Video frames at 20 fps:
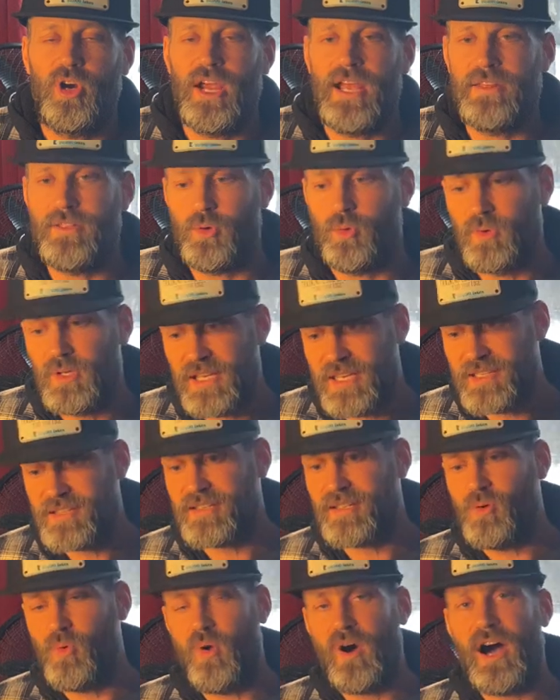And the
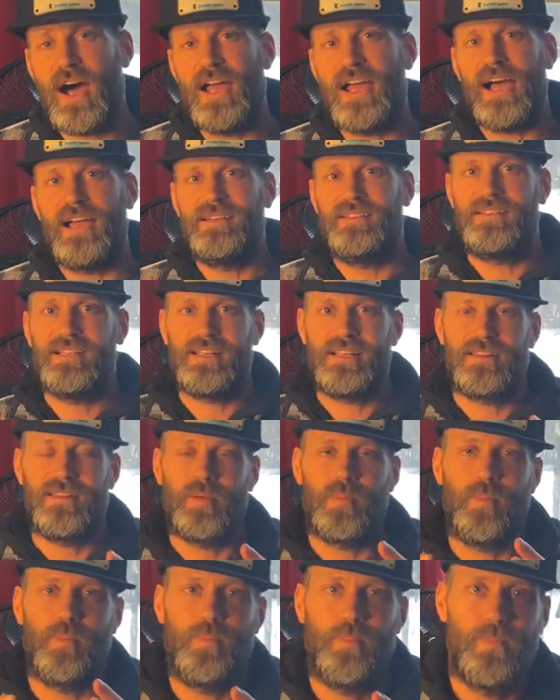reason why I
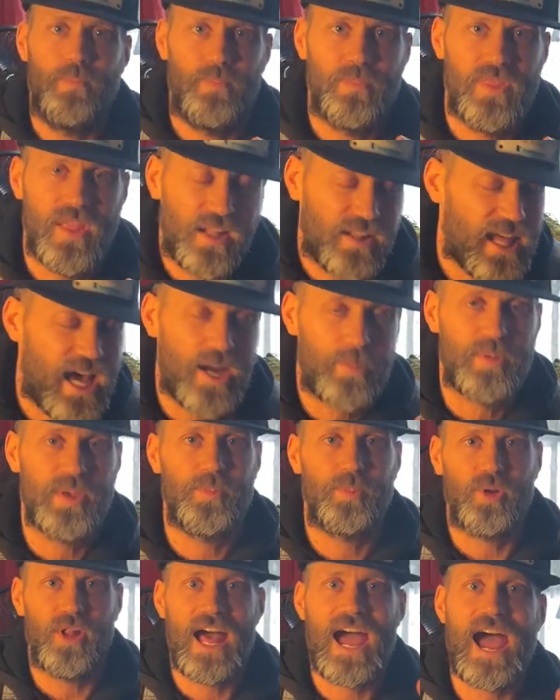did a lot of
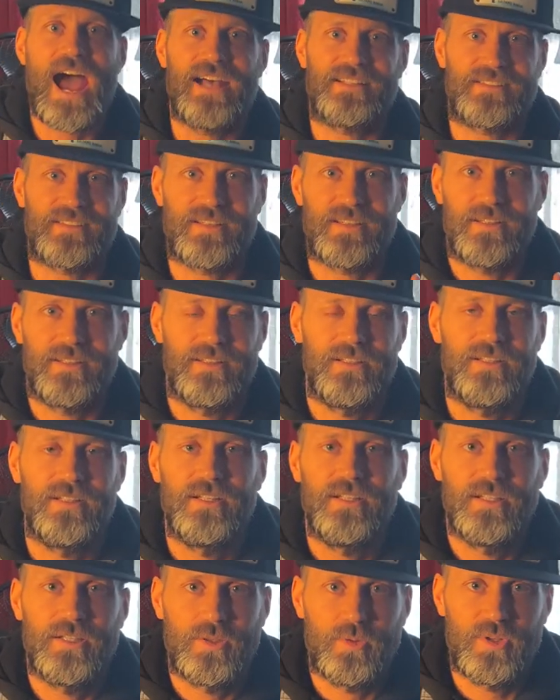people ask,
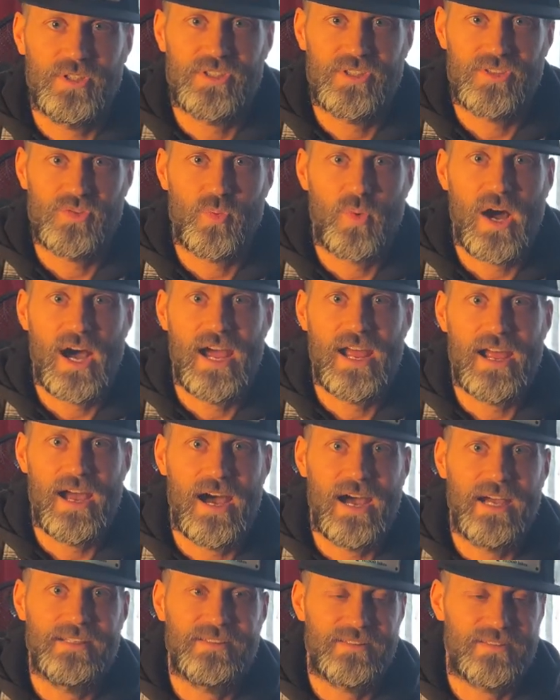which is why
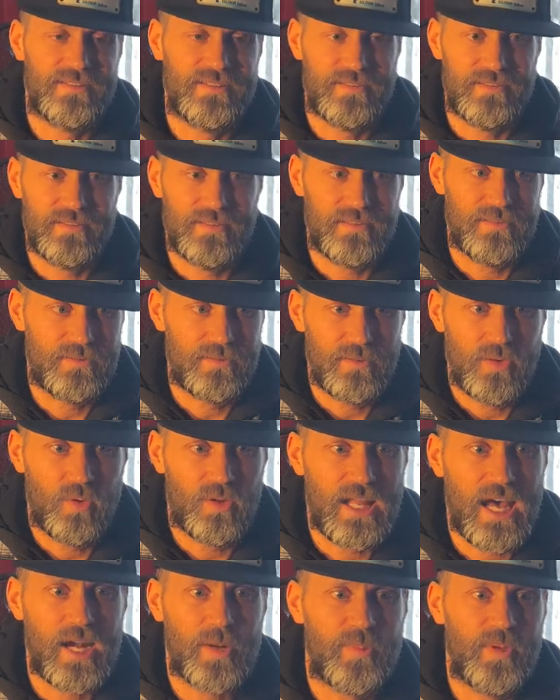a
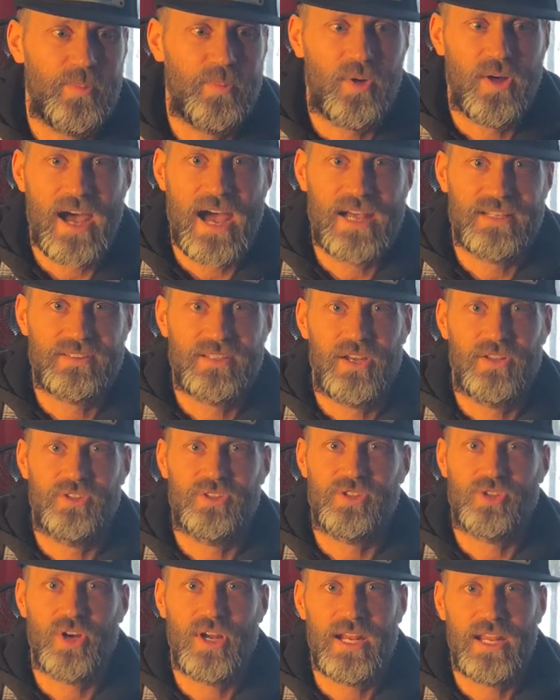lot of people ask how
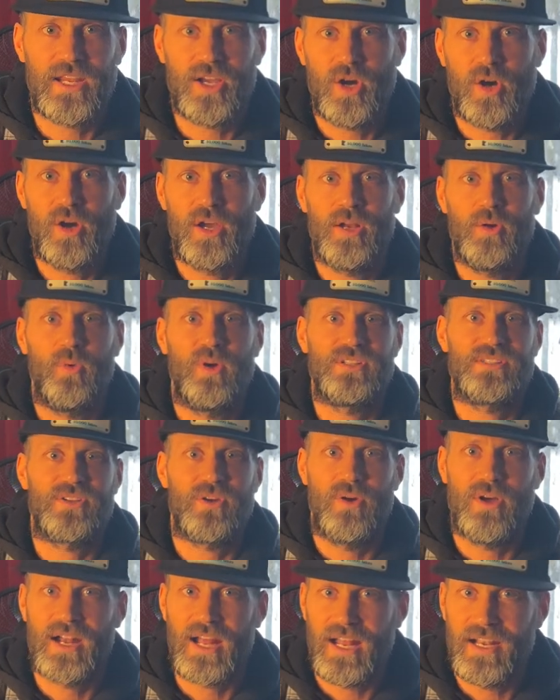this training going, what's
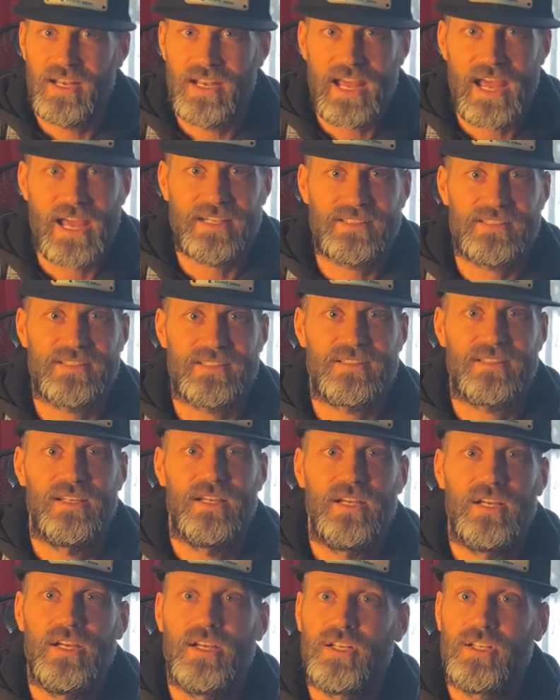going on next.
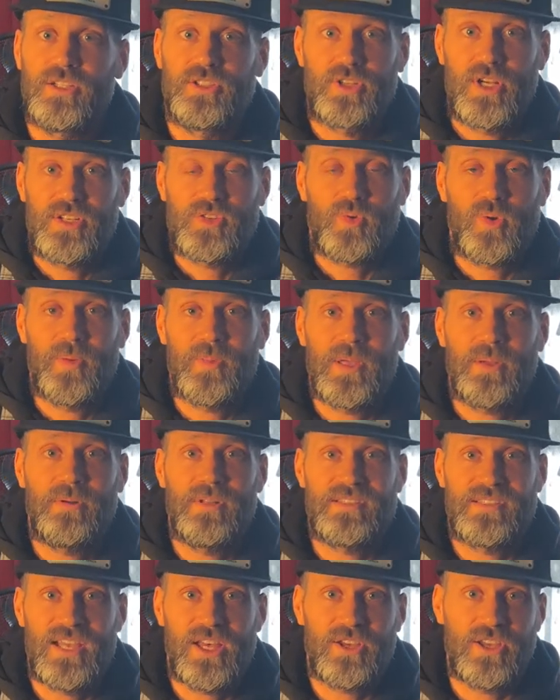So I just want to be
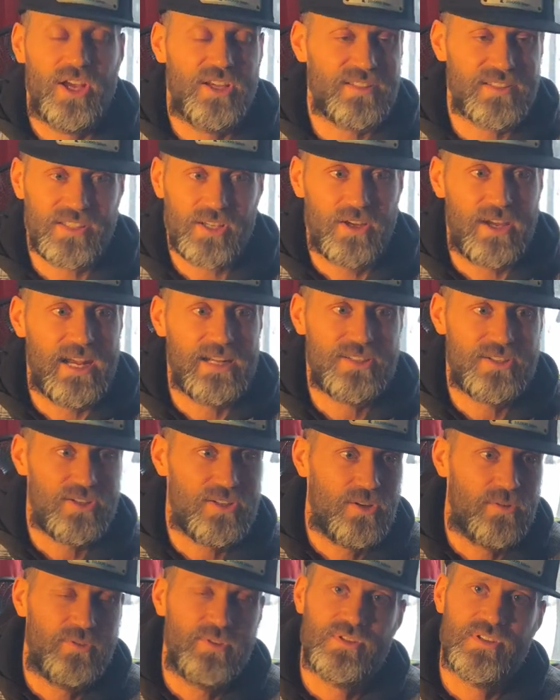able to tell you. I'll still
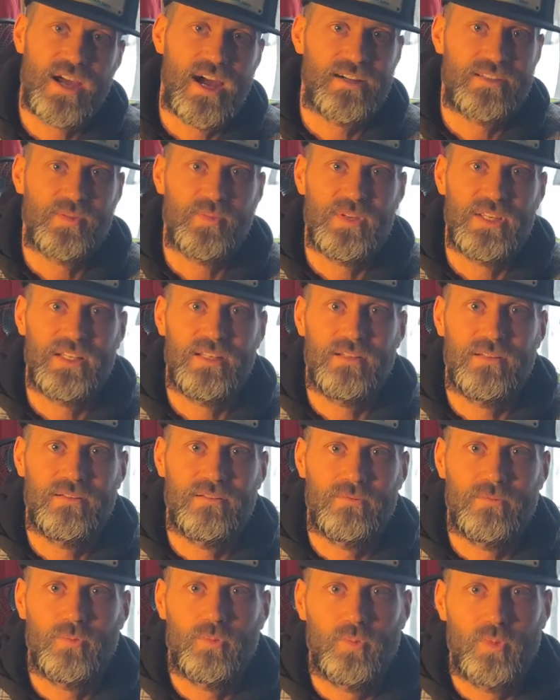answer you if you talk to me in
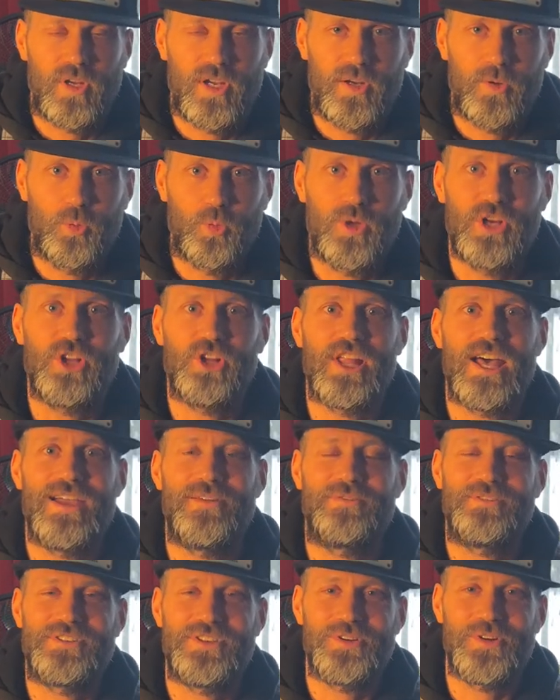real
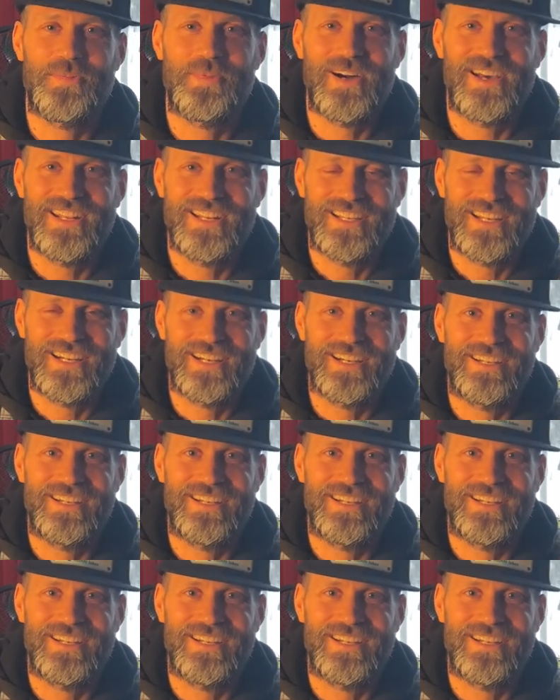life too, but